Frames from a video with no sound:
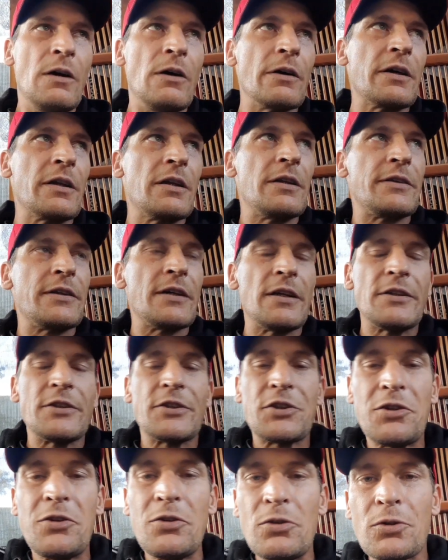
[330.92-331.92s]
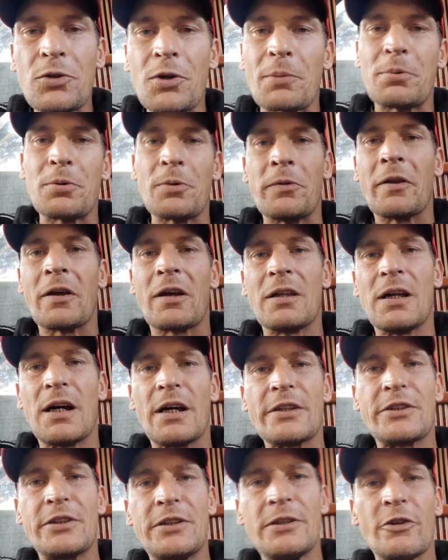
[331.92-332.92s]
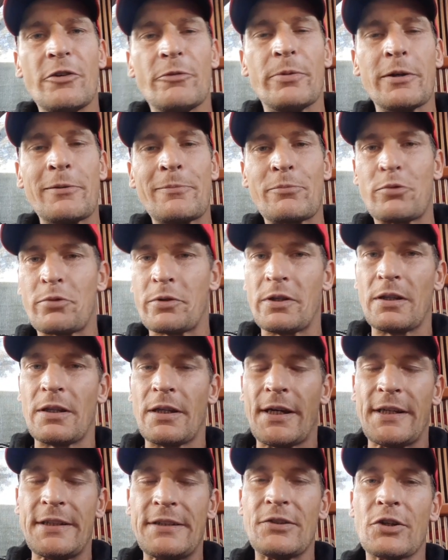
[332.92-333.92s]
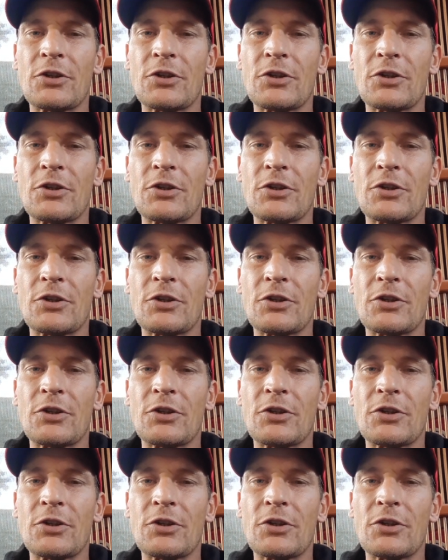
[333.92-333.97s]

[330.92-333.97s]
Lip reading: I'll get it done. Still got to put the clutch in. I've been pretty lazy.